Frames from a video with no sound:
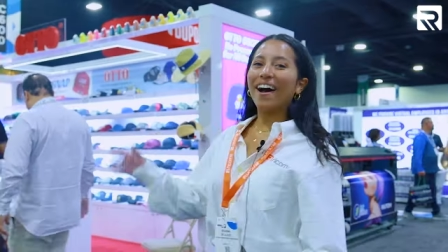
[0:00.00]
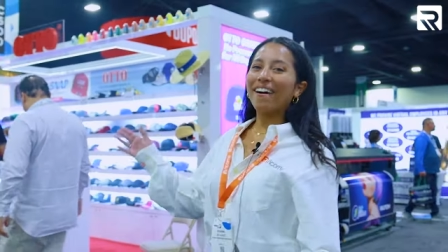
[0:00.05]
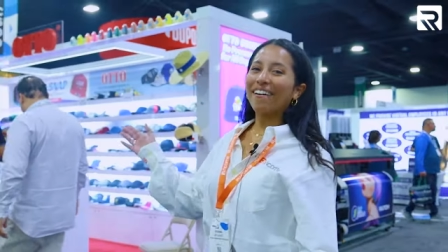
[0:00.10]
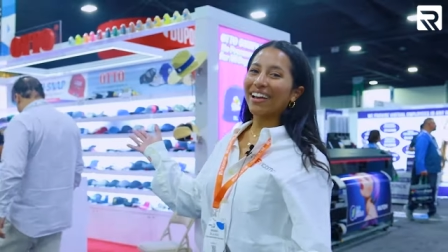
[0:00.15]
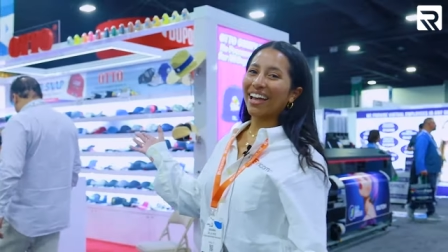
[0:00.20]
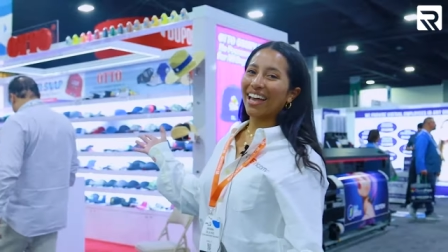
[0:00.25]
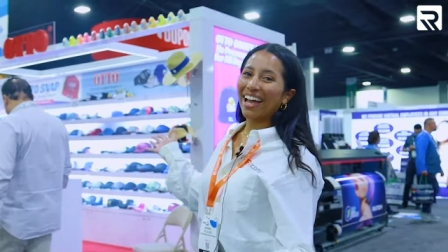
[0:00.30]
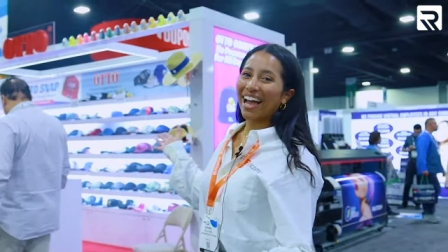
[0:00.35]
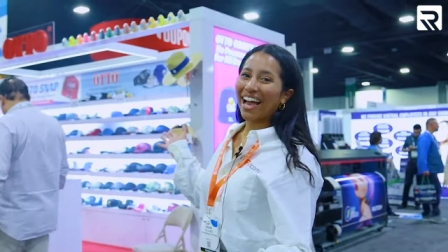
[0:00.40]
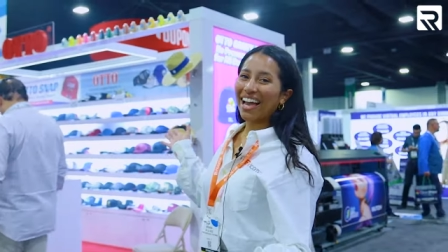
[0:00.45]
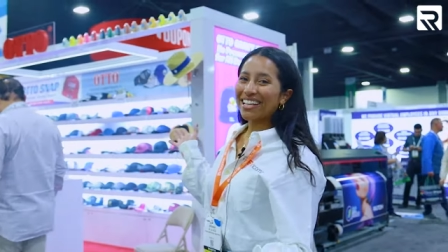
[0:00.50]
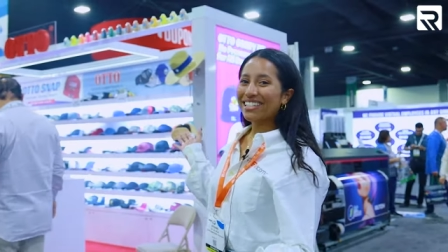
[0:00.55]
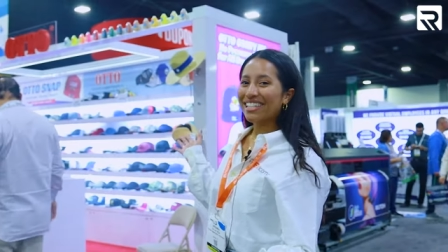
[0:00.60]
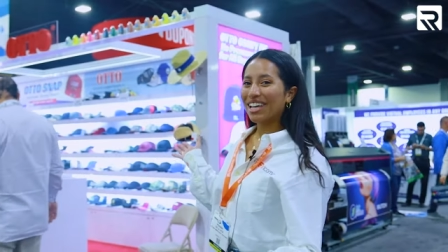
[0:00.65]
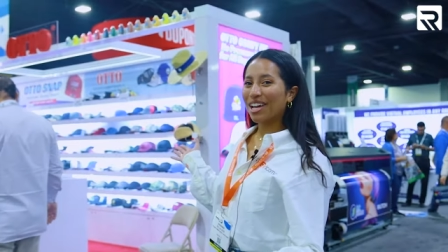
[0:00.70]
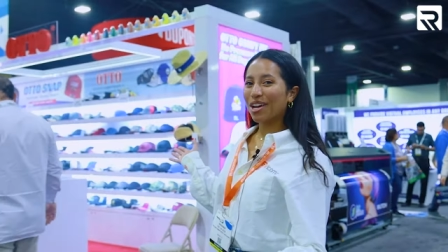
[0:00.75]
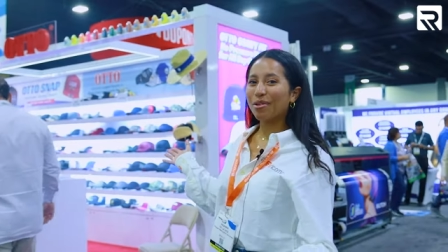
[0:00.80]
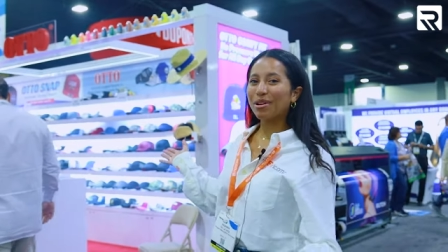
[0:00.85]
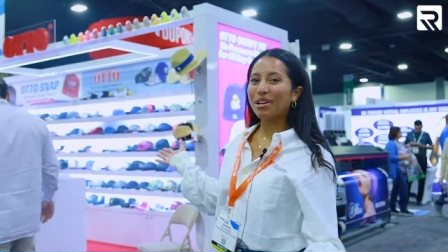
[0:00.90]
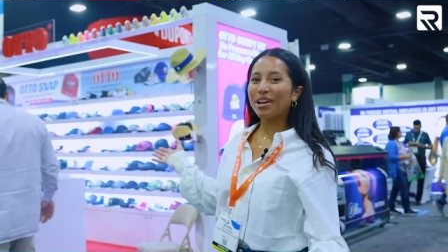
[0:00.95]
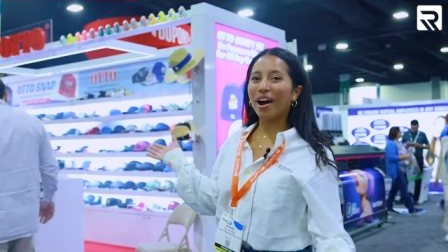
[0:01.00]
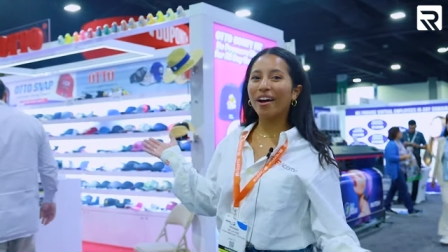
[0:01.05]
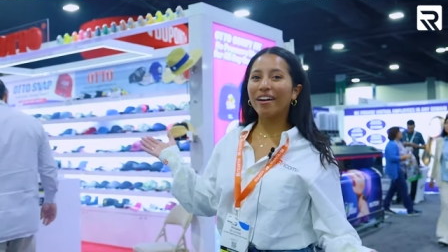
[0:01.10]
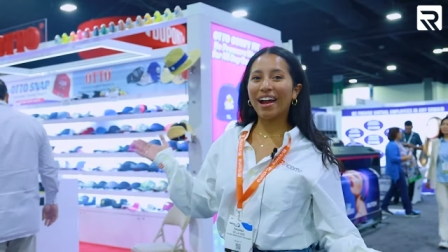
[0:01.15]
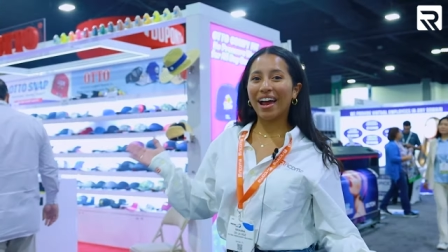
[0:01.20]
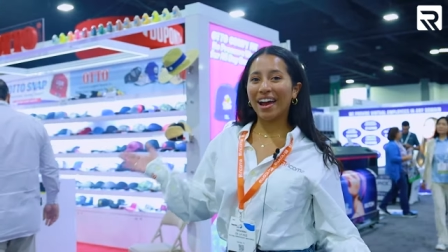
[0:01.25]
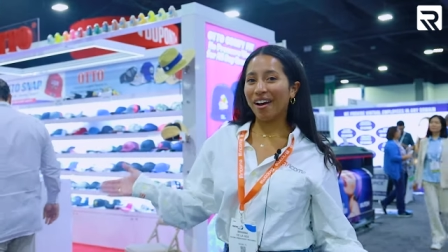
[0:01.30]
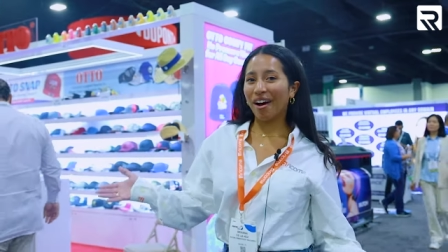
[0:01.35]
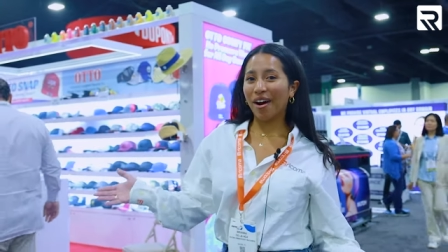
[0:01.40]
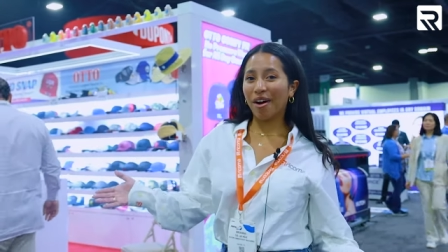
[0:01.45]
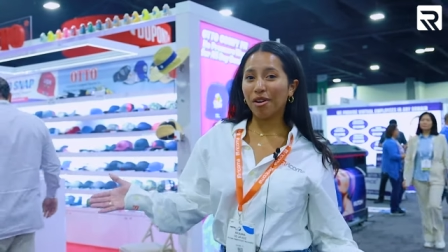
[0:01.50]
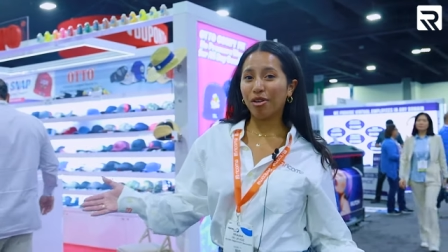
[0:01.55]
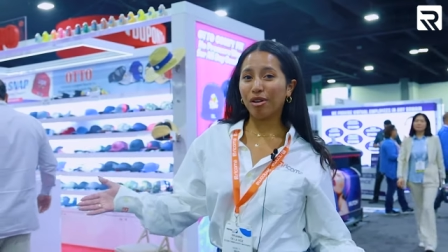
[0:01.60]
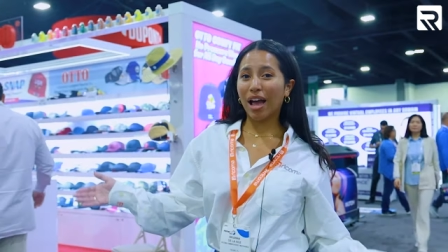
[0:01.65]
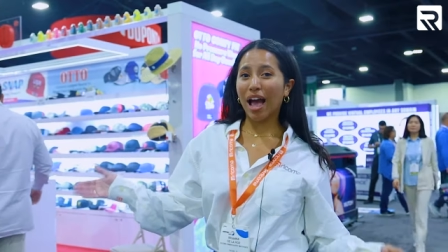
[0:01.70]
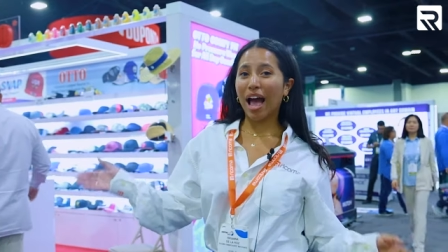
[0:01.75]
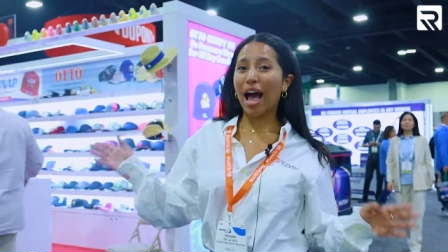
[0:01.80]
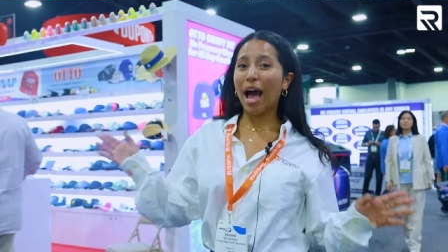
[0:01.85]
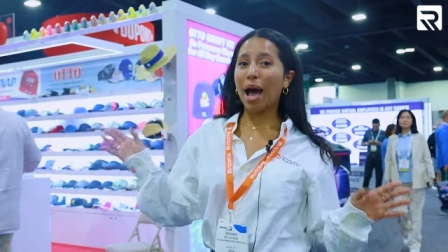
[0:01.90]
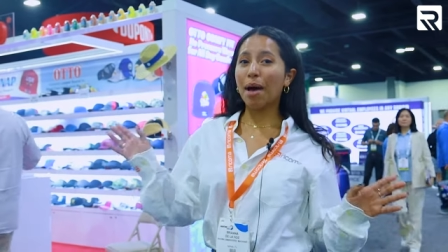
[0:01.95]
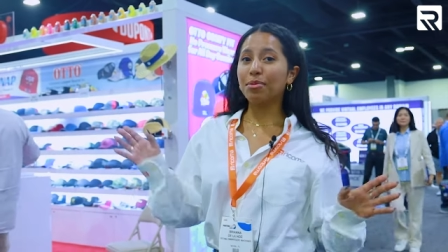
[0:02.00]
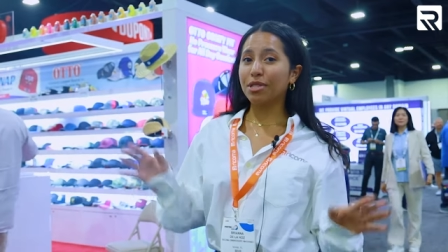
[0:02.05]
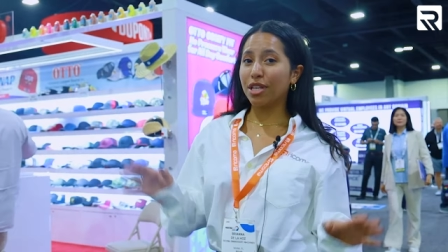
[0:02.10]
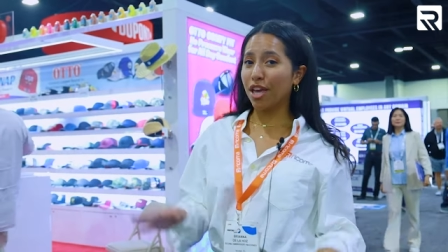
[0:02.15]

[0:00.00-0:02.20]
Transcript: Okay guys, here we are at Otto Caps.